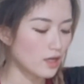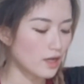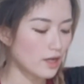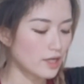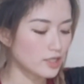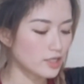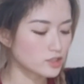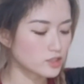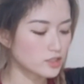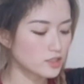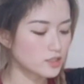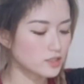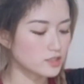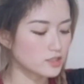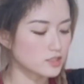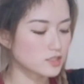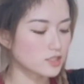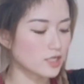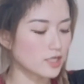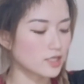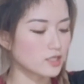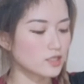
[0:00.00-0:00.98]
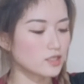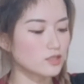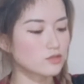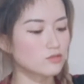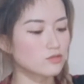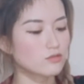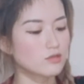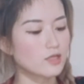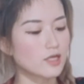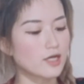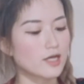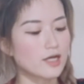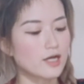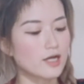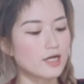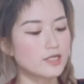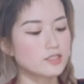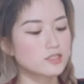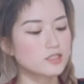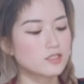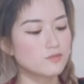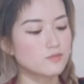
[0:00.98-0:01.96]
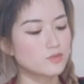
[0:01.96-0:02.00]
I actually decided to like
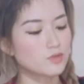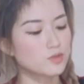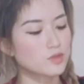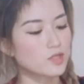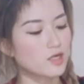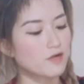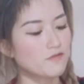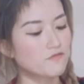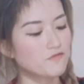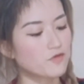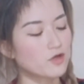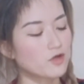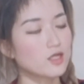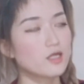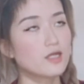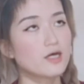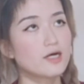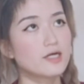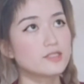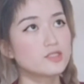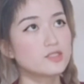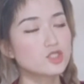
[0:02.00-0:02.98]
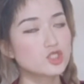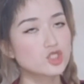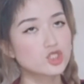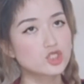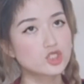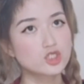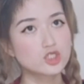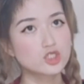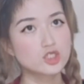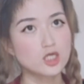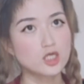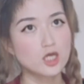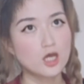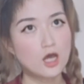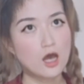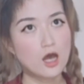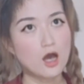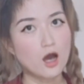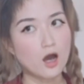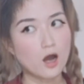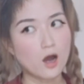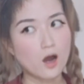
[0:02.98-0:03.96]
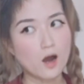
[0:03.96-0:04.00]
ask him to come for lunch
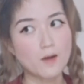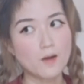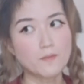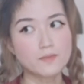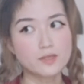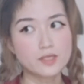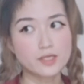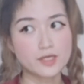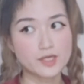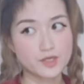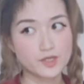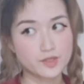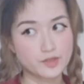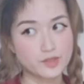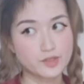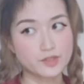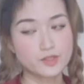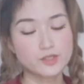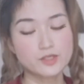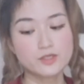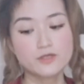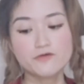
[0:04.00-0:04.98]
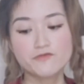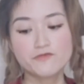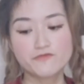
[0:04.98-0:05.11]
later